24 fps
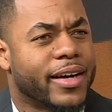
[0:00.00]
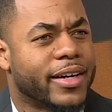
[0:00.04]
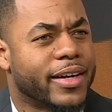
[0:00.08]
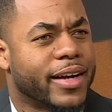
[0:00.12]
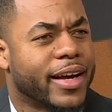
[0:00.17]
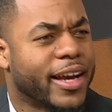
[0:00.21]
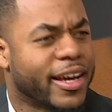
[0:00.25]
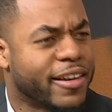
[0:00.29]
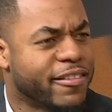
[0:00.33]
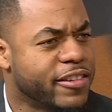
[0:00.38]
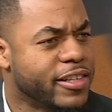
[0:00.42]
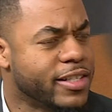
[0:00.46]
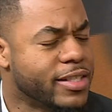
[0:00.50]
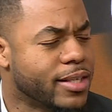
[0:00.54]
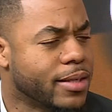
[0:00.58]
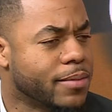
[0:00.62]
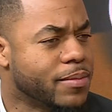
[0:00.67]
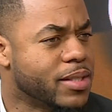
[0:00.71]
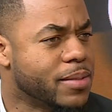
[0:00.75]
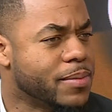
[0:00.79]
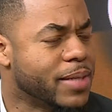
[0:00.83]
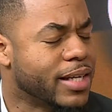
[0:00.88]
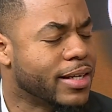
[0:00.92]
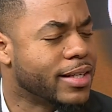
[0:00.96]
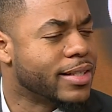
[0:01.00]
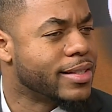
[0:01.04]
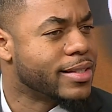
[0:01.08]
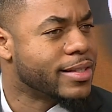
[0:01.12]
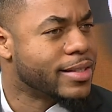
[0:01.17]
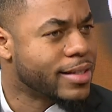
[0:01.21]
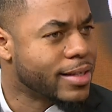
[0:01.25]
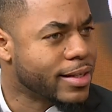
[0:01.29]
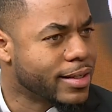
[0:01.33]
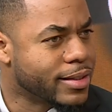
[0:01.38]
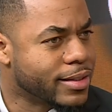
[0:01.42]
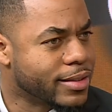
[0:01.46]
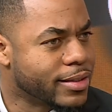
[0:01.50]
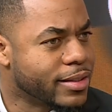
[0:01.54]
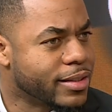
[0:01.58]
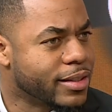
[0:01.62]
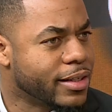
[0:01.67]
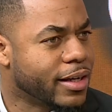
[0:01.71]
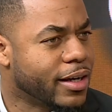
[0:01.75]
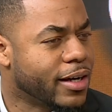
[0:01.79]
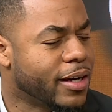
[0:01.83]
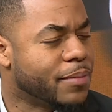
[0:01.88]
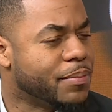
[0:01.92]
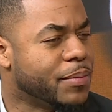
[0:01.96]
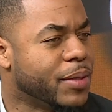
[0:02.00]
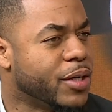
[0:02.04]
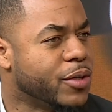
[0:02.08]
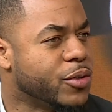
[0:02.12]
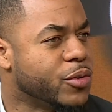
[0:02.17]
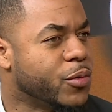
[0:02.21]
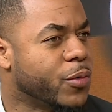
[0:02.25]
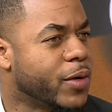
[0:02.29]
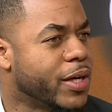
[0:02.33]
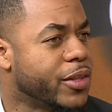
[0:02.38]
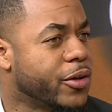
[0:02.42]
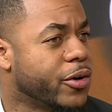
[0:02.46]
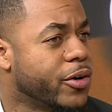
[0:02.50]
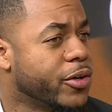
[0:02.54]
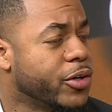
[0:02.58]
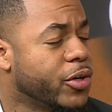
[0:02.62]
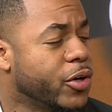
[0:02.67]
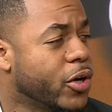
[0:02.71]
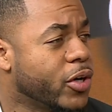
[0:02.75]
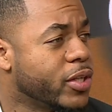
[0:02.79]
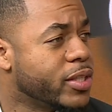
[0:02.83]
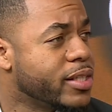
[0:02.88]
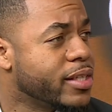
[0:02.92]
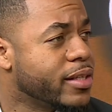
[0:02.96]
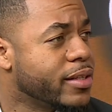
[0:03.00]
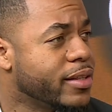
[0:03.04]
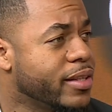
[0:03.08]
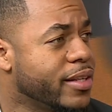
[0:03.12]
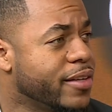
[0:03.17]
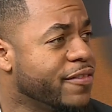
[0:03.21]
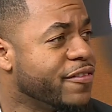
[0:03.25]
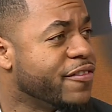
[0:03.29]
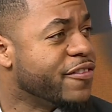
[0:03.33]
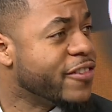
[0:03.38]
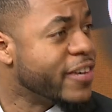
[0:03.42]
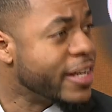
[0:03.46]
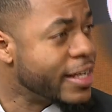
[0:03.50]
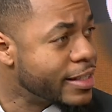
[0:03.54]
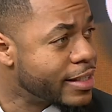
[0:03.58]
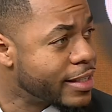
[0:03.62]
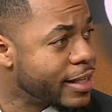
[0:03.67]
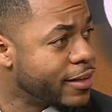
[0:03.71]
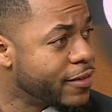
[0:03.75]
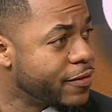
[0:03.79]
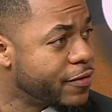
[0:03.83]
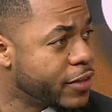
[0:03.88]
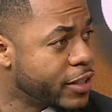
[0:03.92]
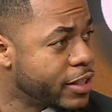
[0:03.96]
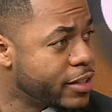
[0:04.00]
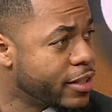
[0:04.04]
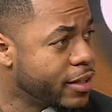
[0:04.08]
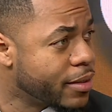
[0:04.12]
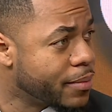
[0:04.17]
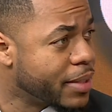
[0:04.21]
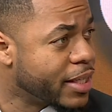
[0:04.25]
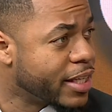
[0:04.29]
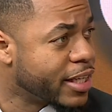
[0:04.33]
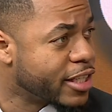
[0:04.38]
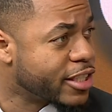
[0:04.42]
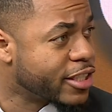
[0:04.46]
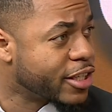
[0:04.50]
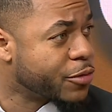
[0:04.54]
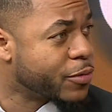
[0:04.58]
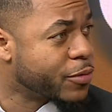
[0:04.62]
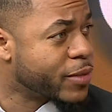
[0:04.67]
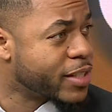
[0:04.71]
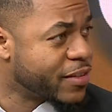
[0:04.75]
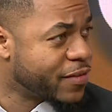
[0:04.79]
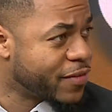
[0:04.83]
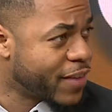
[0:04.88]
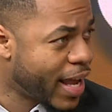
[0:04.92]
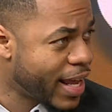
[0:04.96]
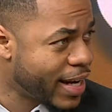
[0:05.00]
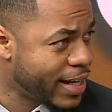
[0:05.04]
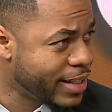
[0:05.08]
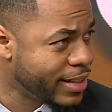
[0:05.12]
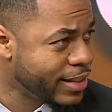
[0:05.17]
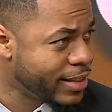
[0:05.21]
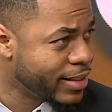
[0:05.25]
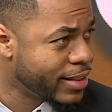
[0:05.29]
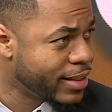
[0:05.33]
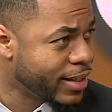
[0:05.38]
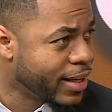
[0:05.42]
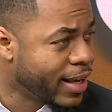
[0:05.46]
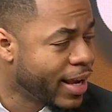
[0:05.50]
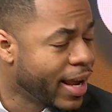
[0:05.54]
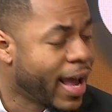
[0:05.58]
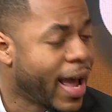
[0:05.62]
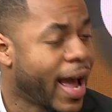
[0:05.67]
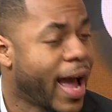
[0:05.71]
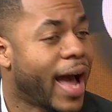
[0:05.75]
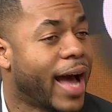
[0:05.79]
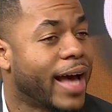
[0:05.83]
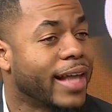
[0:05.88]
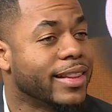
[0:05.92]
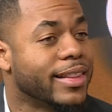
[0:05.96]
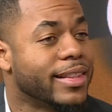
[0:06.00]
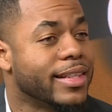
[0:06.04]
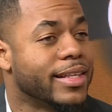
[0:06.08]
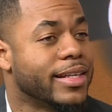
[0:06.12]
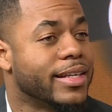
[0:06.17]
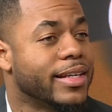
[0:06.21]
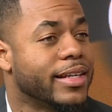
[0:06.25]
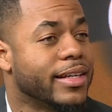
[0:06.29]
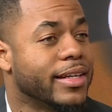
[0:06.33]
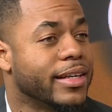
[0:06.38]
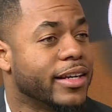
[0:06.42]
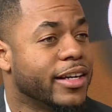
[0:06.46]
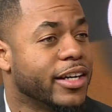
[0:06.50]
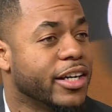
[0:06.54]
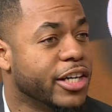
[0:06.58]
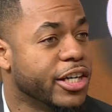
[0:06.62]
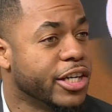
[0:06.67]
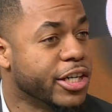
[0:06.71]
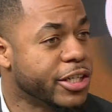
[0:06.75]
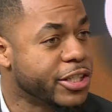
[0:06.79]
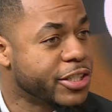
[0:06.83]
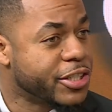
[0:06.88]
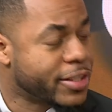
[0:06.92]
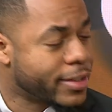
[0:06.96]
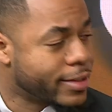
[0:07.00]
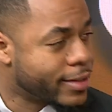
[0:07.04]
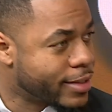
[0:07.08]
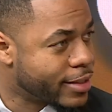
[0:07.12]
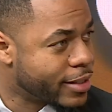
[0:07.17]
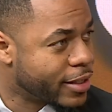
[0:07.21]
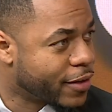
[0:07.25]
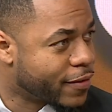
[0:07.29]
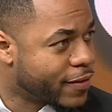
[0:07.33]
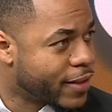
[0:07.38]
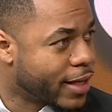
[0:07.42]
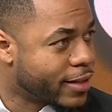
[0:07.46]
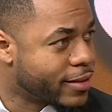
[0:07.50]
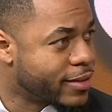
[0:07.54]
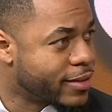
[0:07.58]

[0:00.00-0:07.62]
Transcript: Henry seems to be concerned about whether or not the reason for termination was valid and the urgency of that